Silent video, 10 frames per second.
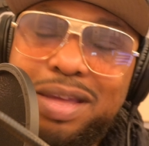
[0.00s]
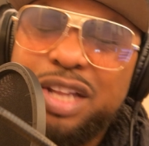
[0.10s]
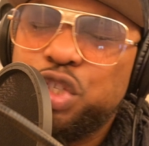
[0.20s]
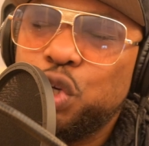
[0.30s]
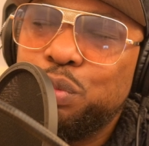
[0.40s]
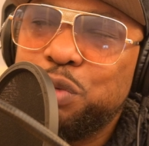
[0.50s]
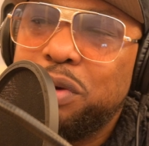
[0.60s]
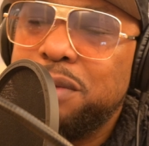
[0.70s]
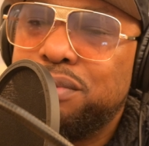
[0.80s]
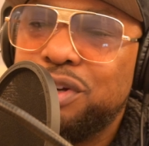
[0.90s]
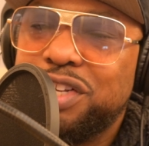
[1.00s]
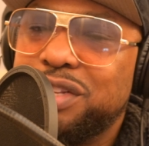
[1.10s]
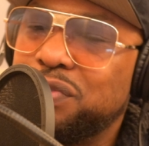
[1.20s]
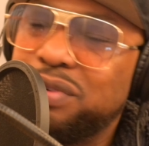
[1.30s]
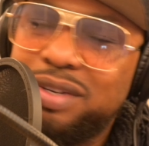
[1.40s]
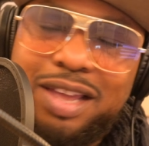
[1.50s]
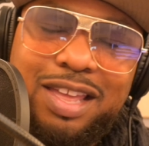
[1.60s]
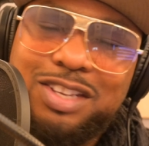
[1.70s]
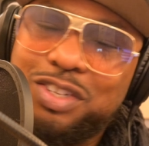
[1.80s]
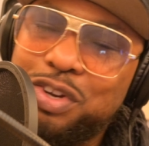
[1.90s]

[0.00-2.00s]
made so much money pushing this for decades?